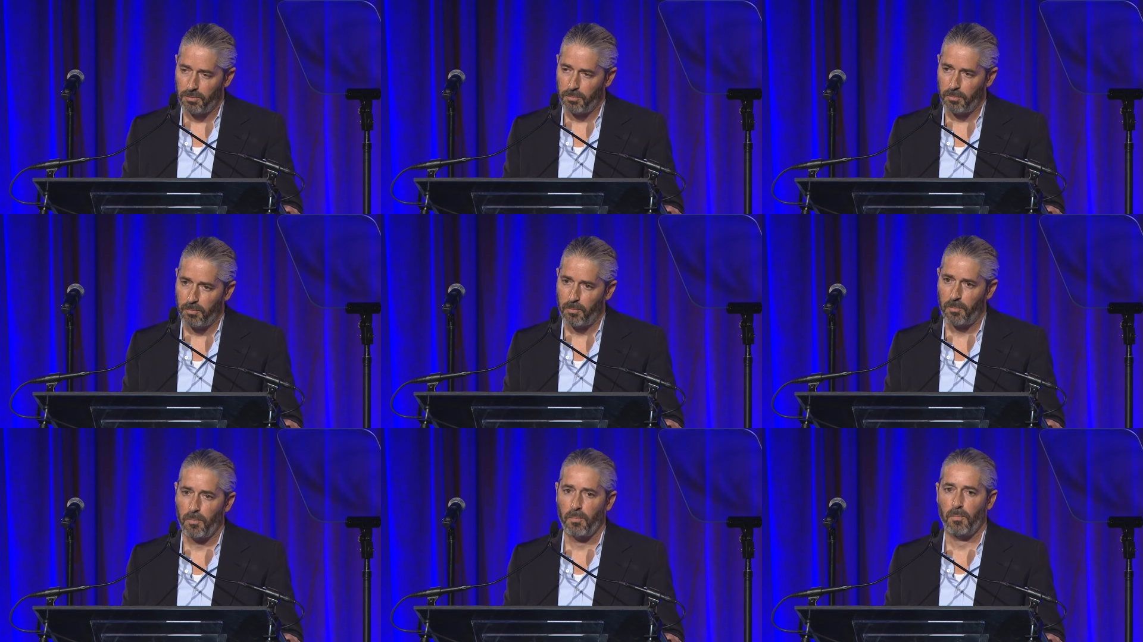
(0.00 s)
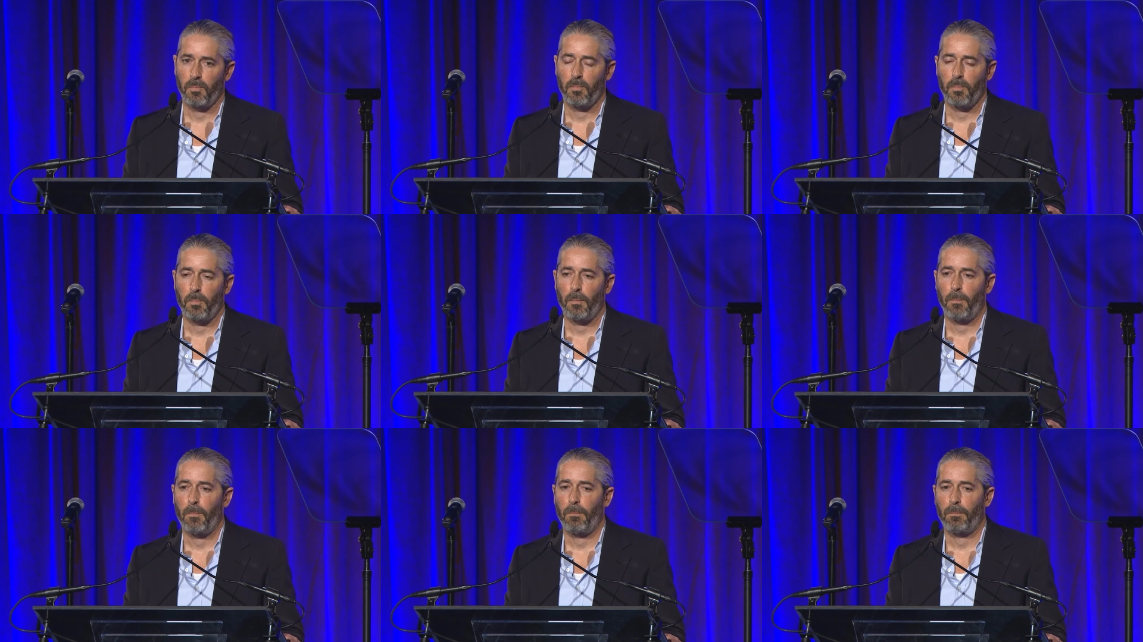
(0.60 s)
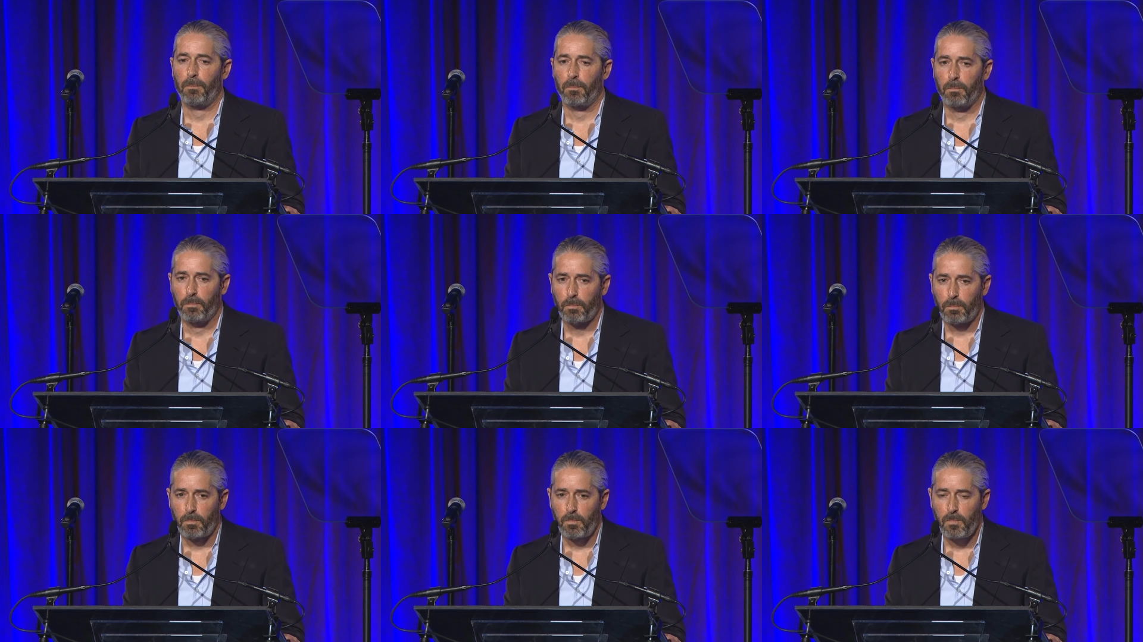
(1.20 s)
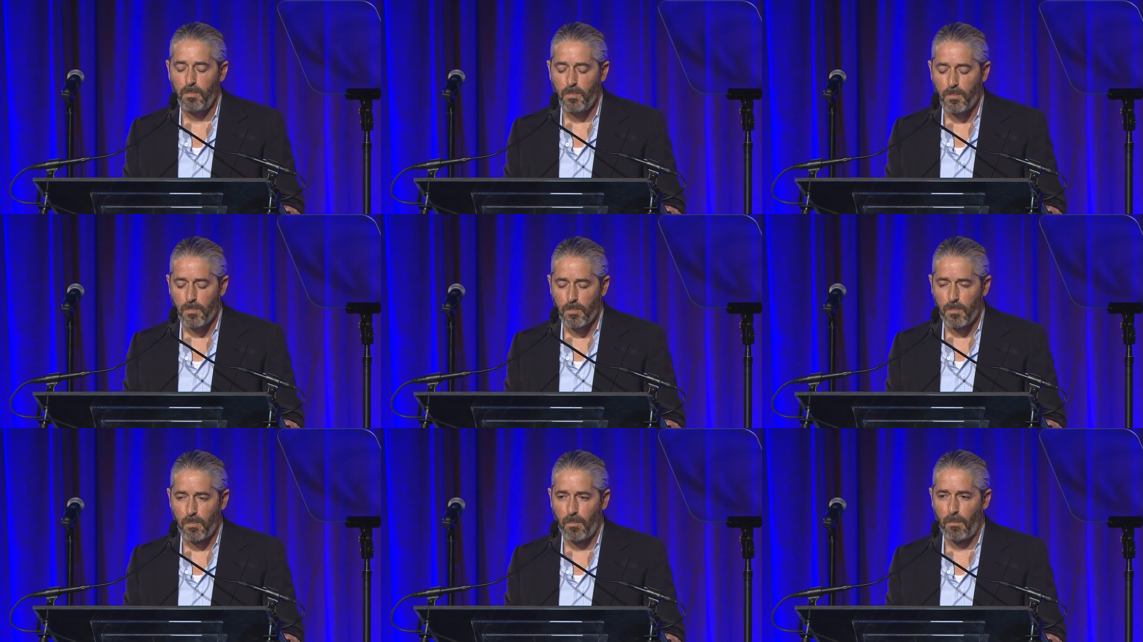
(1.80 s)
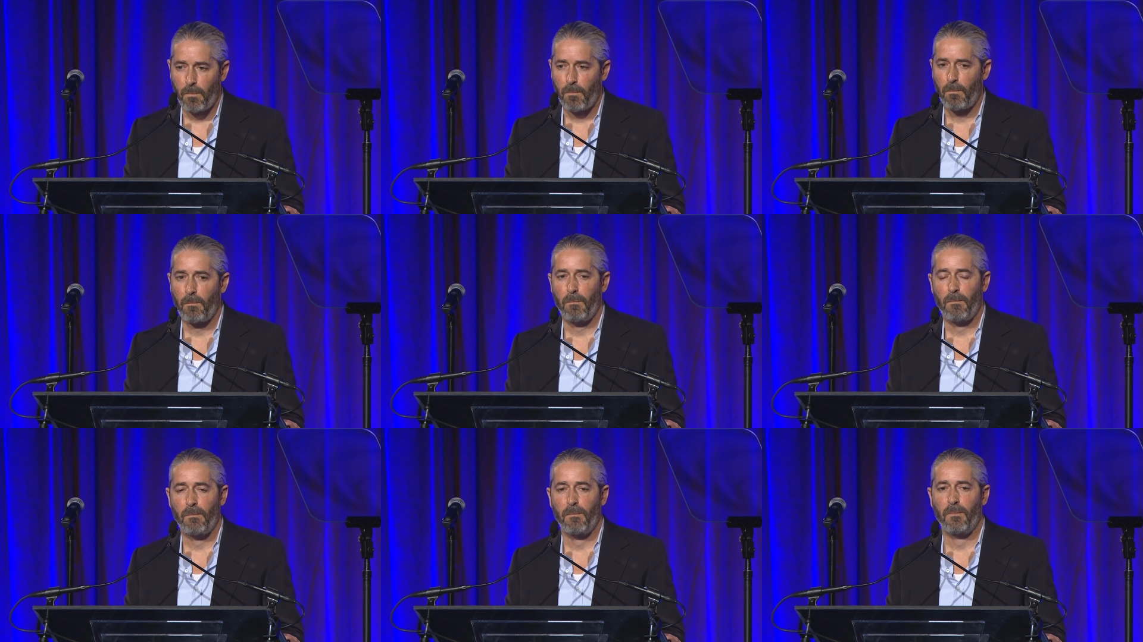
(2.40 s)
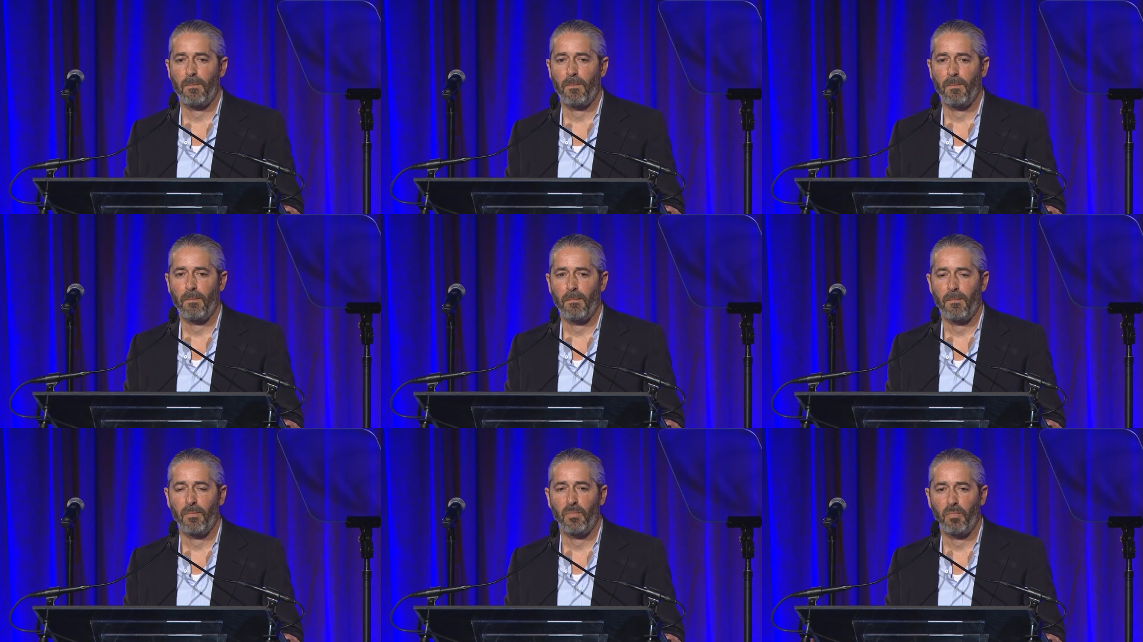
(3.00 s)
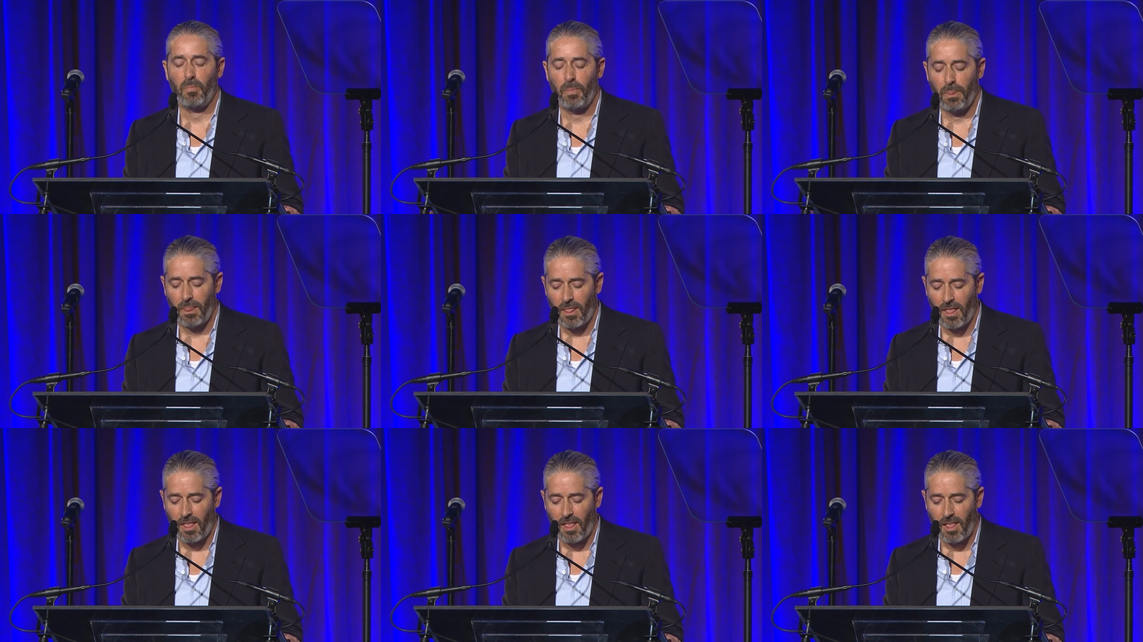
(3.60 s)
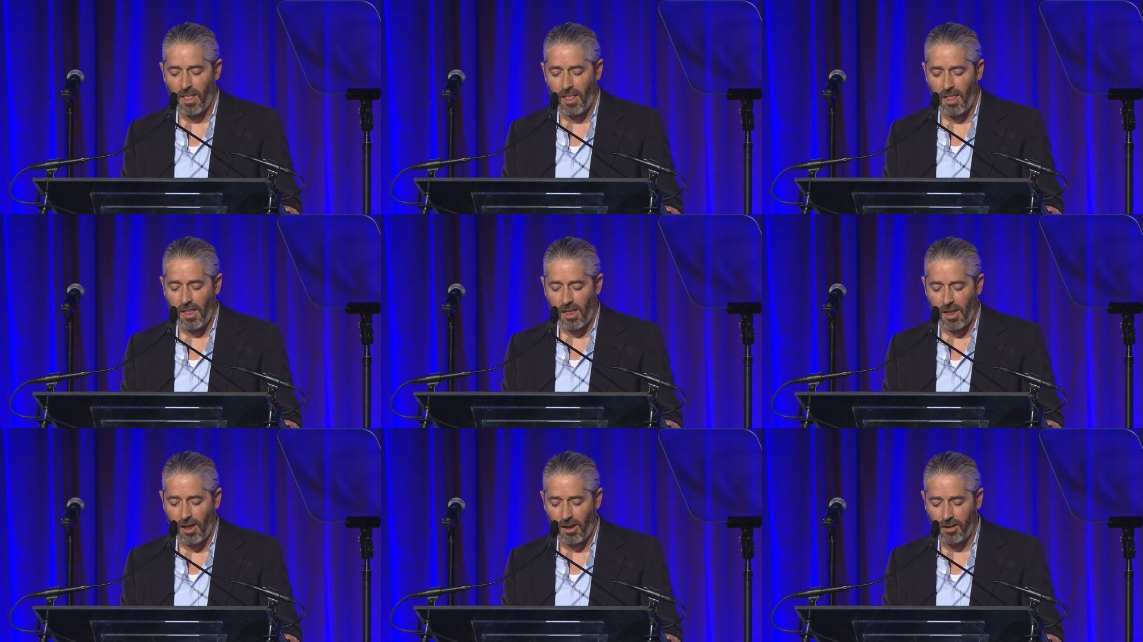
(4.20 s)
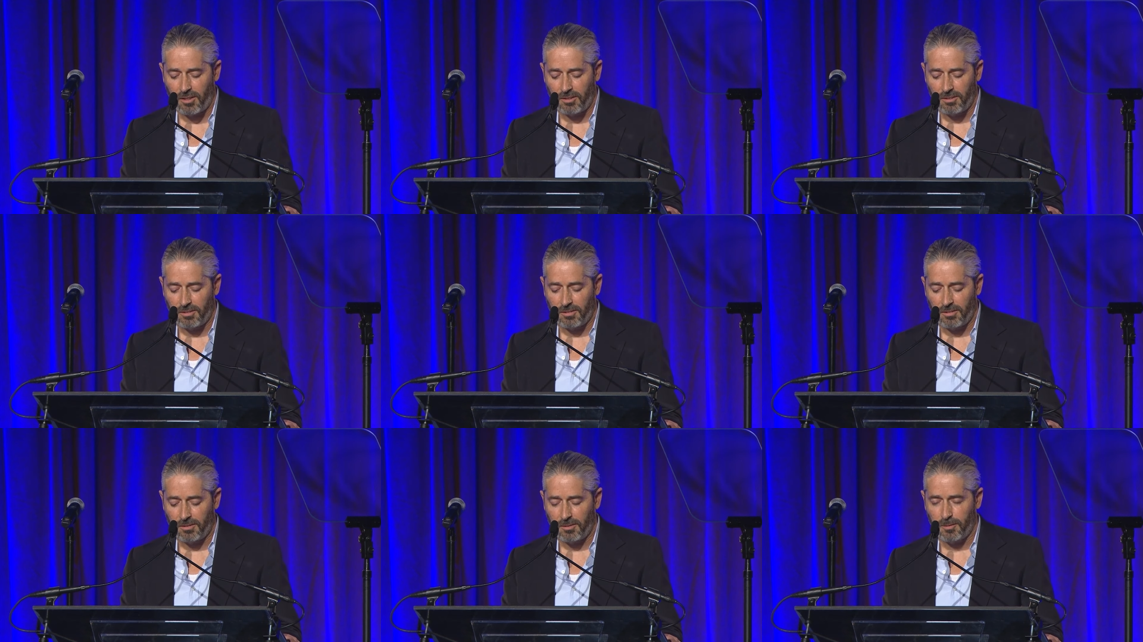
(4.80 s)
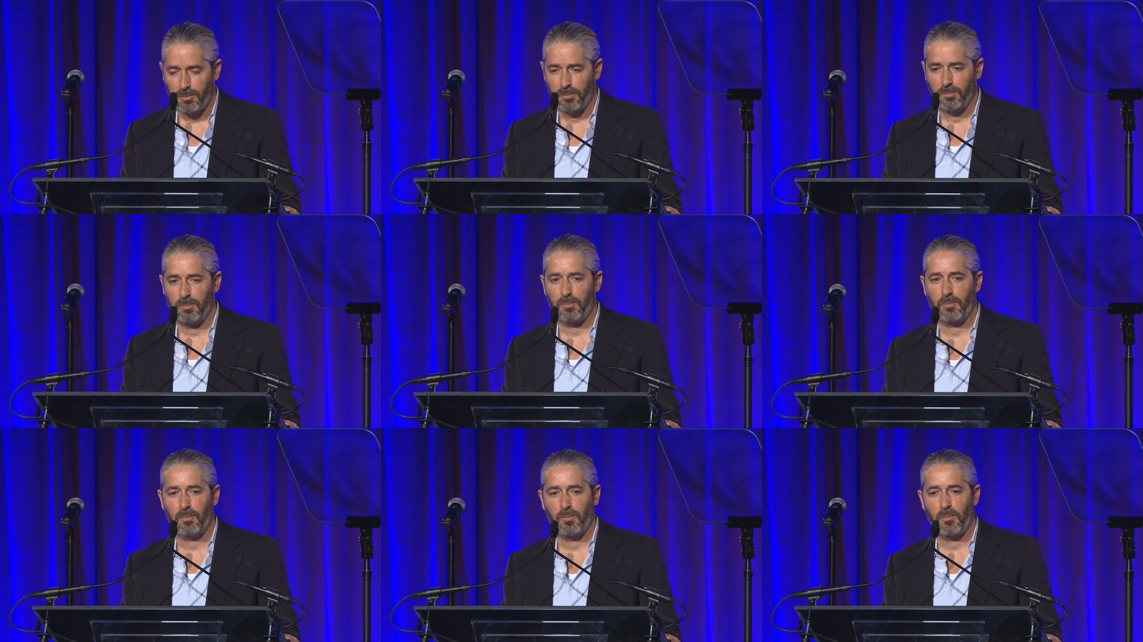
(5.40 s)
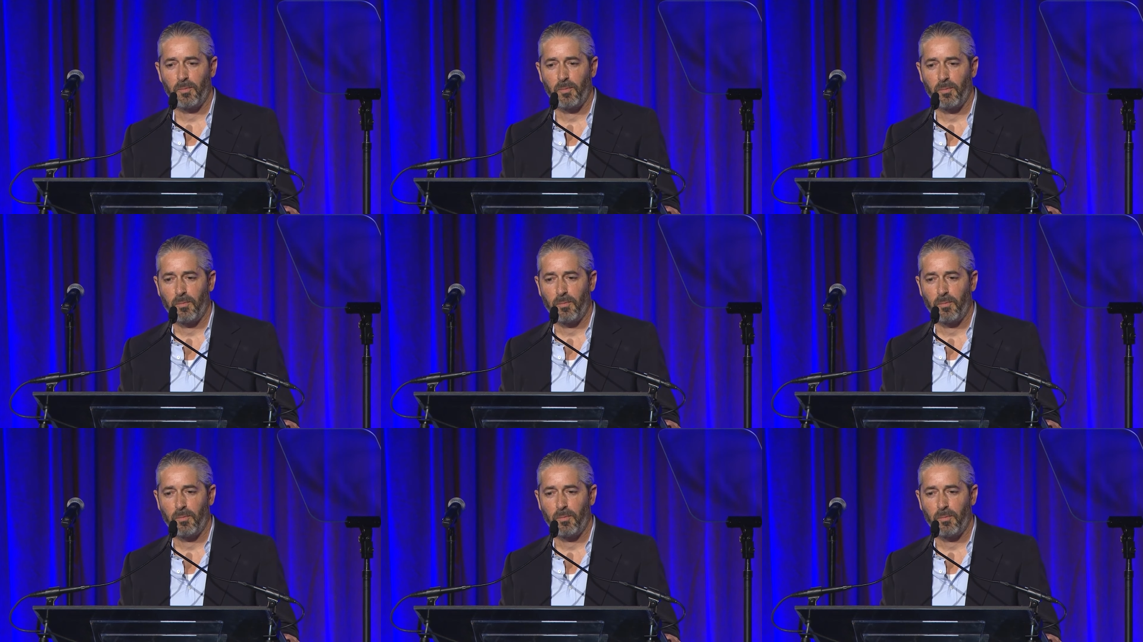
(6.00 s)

(silence)